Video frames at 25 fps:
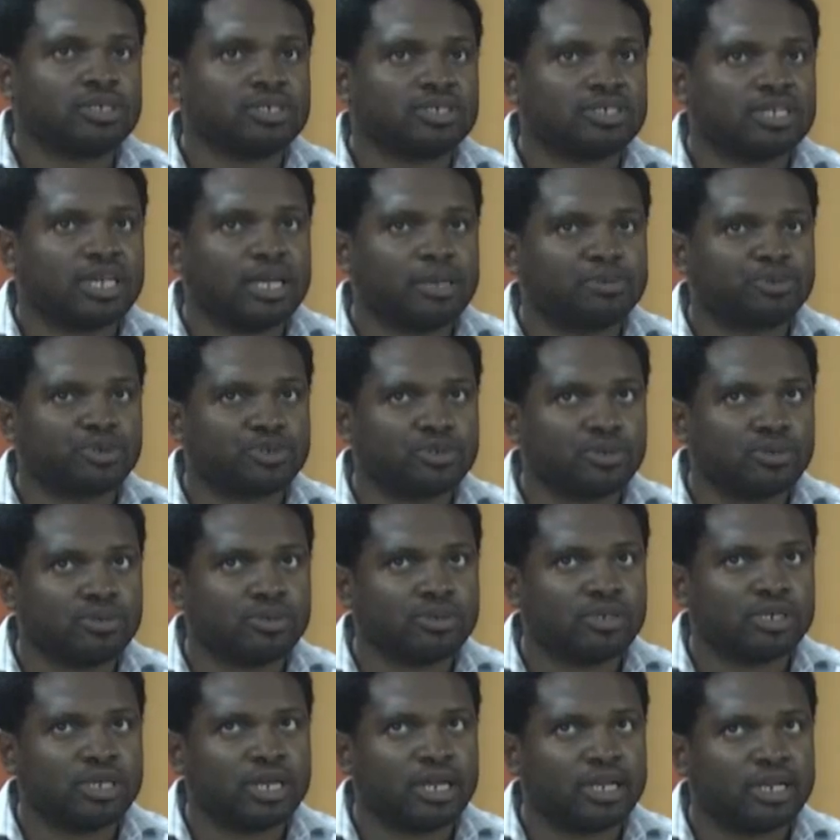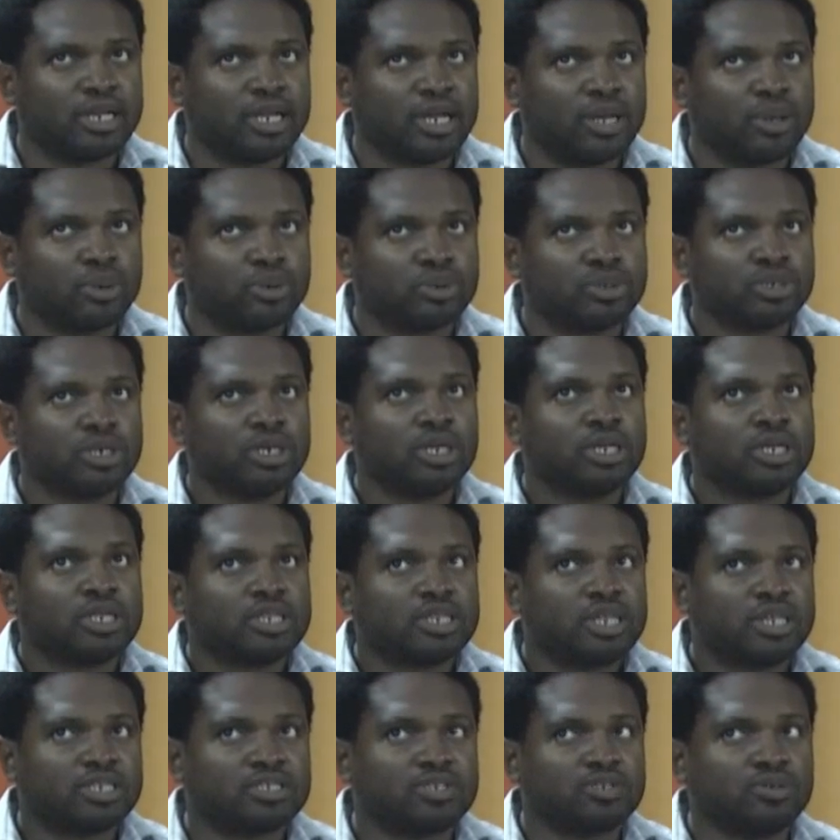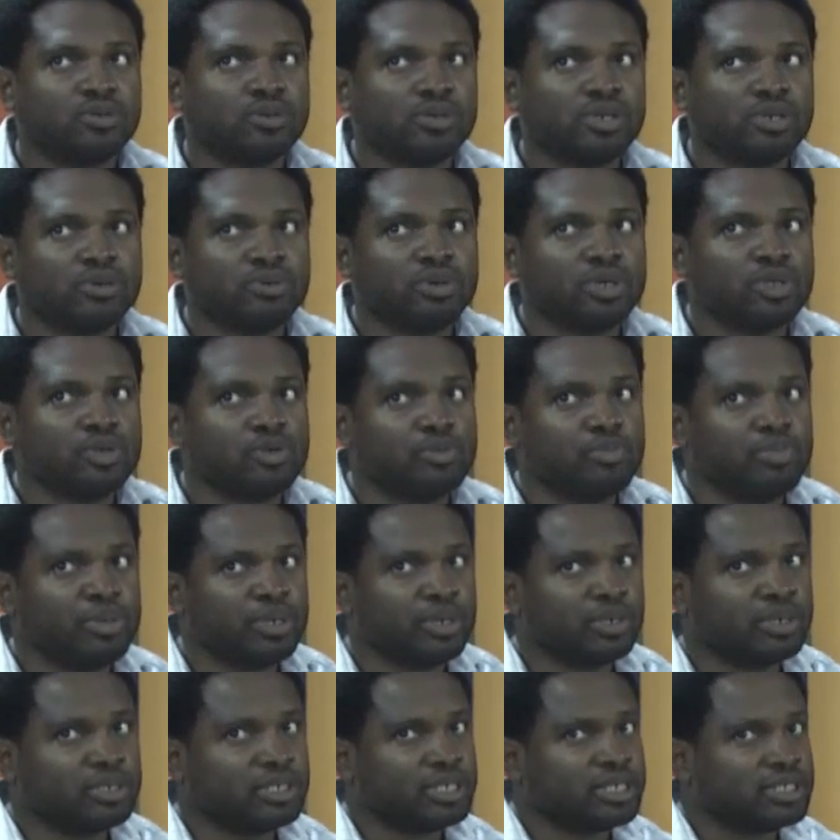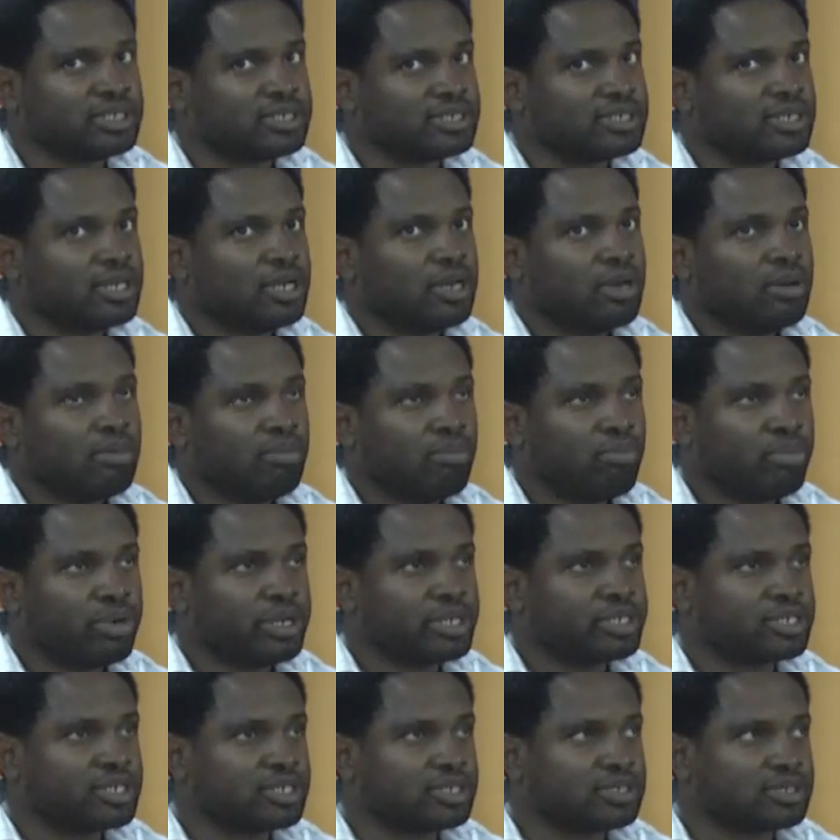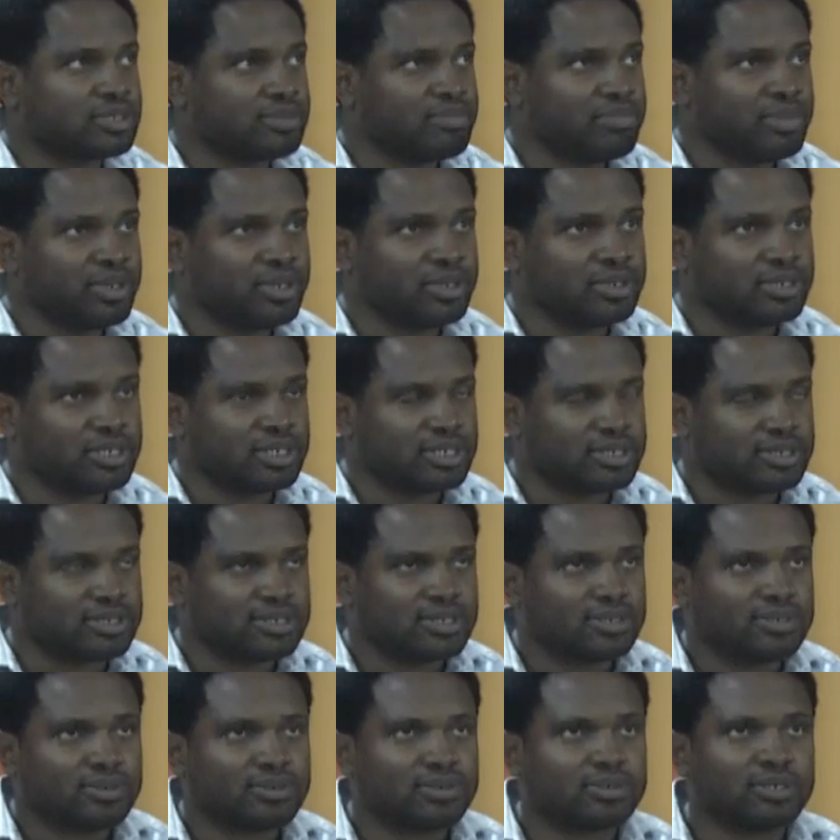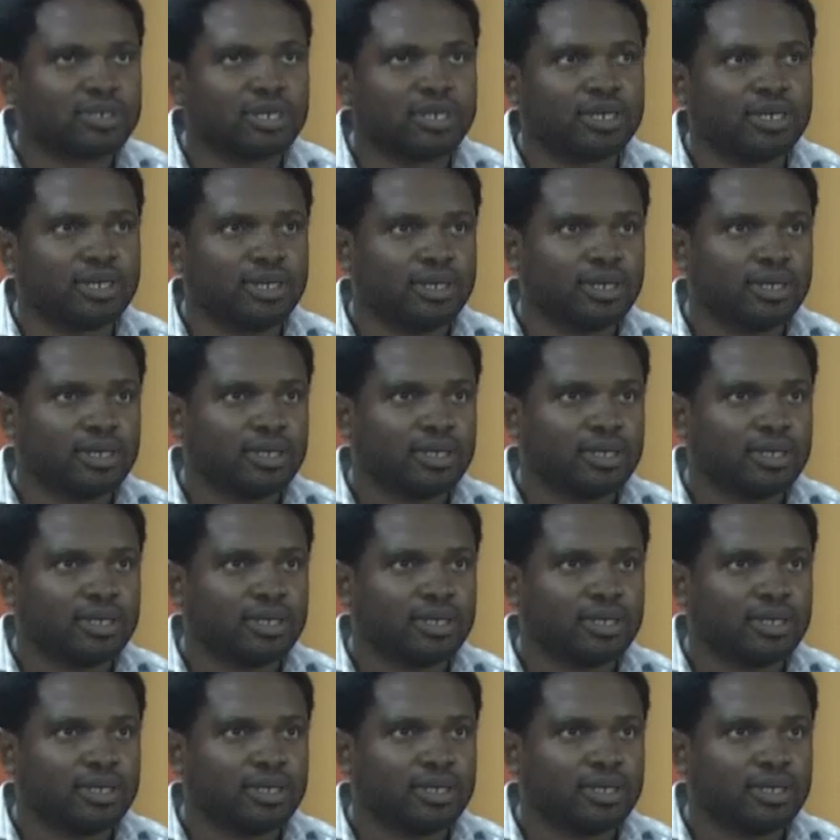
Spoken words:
It's absolutely allowed. That's the only way you build it. Break it to build it, okay?